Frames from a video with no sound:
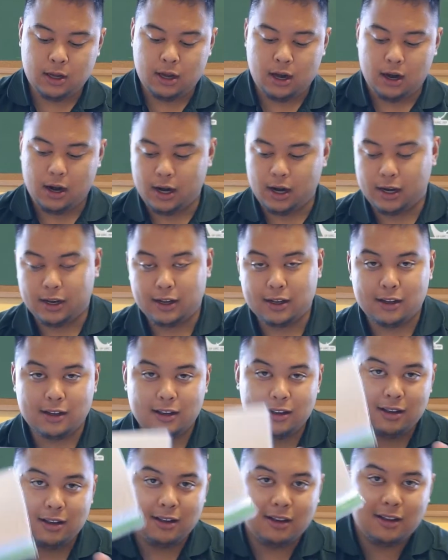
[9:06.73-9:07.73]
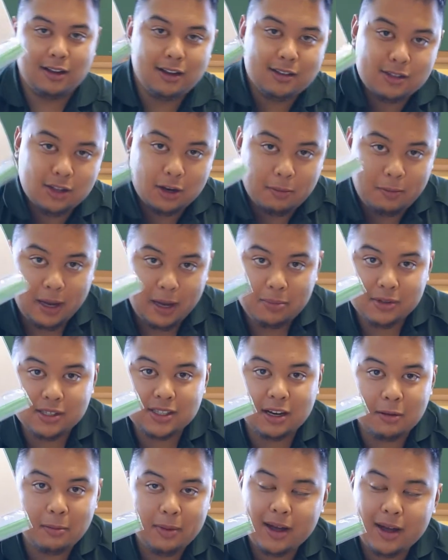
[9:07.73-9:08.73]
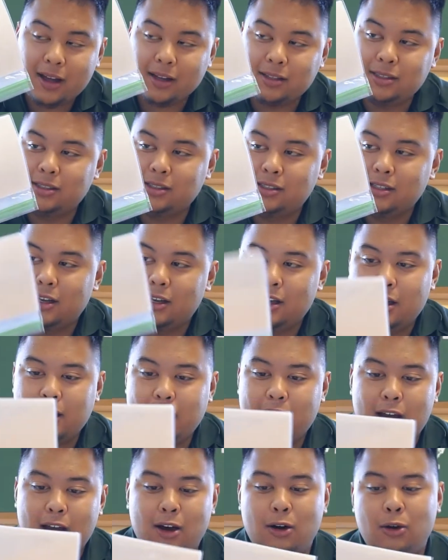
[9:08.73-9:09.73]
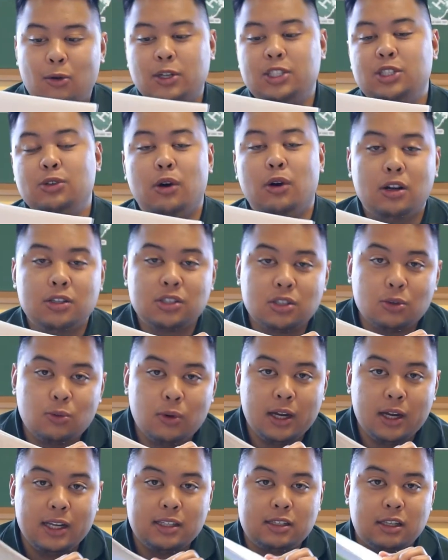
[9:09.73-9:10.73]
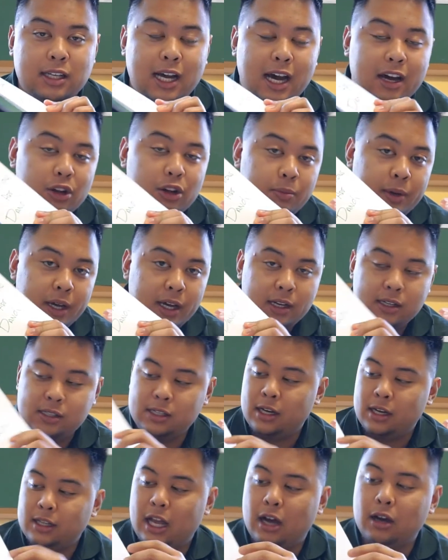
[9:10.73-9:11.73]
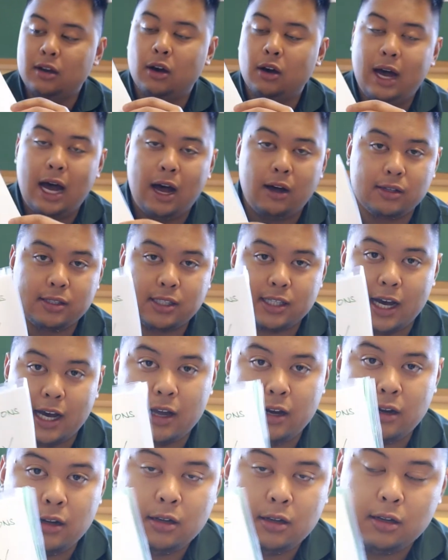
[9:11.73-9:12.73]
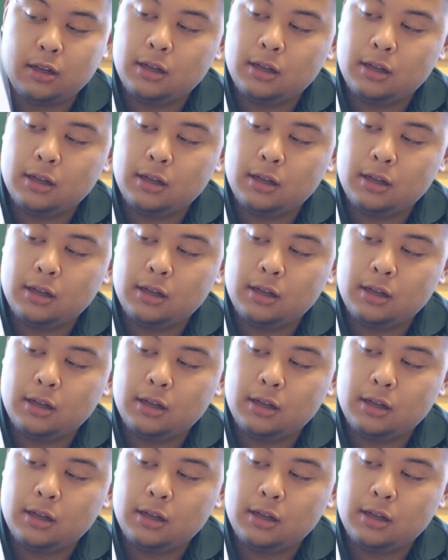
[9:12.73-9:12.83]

Alright, so the paper's in the bags. Now what you also want is a title page that'll go outside